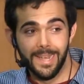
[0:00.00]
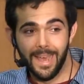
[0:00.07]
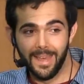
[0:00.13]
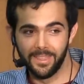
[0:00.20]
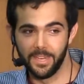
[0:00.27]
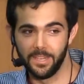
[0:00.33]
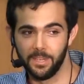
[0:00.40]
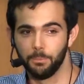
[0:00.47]

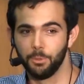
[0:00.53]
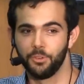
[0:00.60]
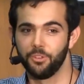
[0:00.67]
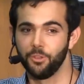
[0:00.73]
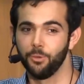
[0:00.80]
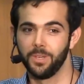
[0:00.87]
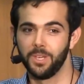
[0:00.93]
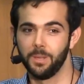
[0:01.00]
And then number
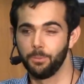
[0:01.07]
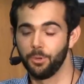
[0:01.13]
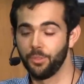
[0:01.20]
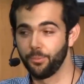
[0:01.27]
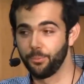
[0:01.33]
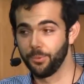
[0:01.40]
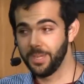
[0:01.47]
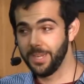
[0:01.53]
two and number
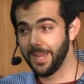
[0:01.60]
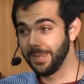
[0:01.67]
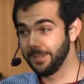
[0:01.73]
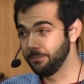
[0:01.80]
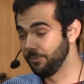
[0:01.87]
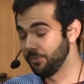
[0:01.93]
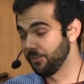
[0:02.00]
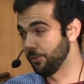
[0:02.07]
three,
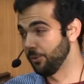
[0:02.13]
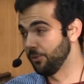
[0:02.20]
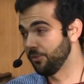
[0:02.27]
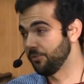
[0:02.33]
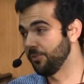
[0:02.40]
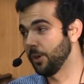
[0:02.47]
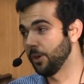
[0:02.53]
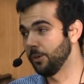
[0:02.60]
I
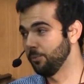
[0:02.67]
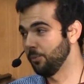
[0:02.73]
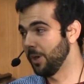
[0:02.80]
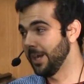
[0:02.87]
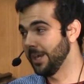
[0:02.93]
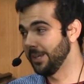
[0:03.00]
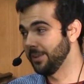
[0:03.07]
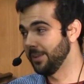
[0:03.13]
searched far and
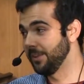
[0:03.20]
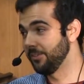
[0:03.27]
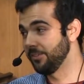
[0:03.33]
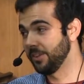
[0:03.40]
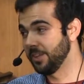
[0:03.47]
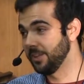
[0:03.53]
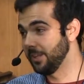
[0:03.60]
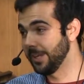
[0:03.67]
wide and then
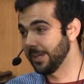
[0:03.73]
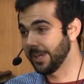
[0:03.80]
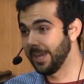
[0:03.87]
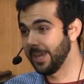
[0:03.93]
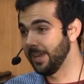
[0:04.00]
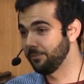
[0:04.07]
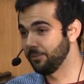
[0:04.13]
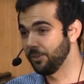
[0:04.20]
said, like,
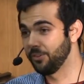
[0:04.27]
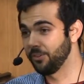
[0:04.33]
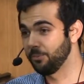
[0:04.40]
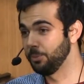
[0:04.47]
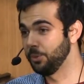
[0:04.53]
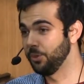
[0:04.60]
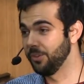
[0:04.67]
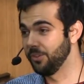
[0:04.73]
I have to just
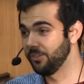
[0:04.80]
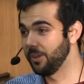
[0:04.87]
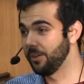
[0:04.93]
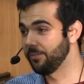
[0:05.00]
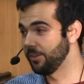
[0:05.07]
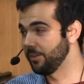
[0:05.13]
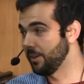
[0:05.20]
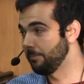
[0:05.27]
pull this
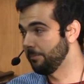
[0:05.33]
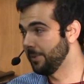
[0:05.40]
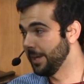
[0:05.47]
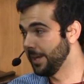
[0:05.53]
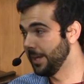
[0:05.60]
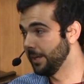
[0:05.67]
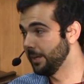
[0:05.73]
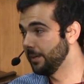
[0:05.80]
off the top of my
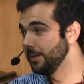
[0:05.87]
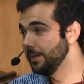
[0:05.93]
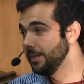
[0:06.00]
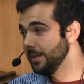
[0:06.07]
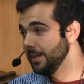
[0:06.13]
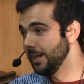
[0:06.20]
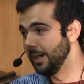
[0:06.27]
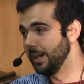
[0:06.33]
head.
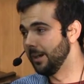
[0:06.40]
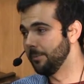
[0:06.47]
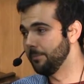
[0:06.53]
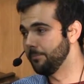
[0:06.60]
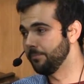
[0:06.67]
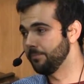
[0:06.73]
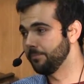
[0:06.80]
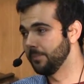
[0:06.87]

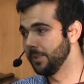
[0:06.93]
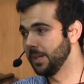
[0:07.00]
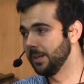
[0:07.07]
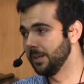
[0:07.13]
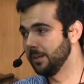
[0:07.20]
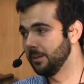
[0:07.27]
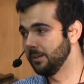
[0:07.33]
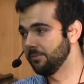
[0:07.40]

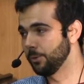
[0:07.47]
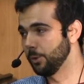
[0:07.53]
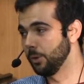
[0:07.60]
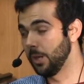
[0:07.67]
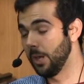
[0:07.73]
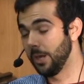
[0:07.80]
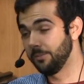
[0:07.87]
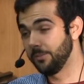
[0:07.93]
For a
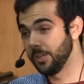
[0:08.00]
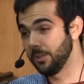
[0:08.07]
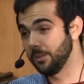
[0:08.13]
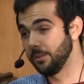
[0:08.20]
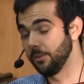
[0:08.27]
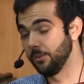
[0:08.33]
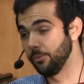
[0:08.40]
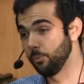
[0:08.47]
lot of it,
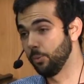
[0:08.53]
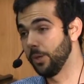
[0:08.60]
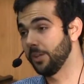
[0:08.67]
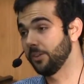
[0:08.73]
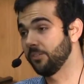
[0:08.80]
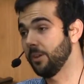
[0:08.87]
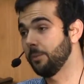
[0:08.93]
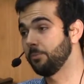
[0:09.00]
there's one
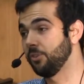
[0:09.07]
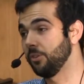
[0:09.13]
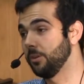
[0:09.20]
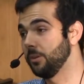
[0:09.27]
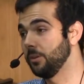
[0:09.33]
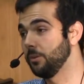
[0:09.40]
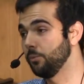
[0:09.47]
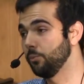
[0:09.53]

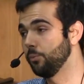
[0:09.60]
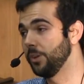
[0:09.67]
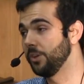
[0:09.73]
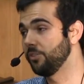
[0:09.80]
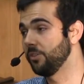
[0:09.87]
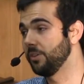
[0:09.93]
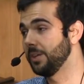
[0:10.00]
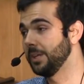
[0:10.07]
exception,
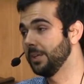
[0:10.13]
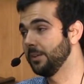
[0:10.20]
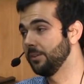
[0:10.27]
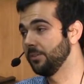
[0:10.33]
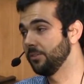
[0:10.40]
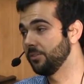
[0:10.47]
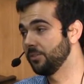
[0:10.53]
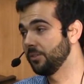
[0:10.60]
which
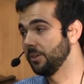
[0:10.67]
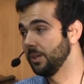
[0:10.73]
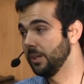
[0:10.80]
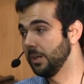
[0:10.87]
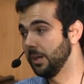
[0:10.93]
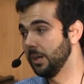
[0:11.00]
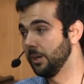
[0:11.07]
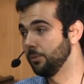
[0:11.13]
is
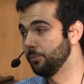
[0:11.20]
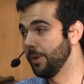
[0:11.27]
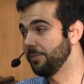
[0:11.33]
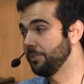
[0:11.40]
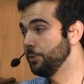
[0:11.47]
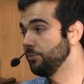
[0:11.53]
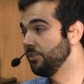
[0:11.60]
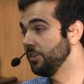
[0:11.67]

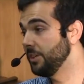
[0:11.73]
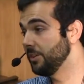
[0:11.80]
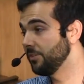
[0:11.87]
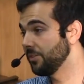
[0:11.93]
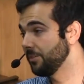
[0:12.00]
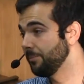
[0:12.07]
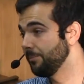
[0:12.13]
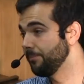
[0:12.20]

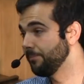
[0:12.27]
refugees.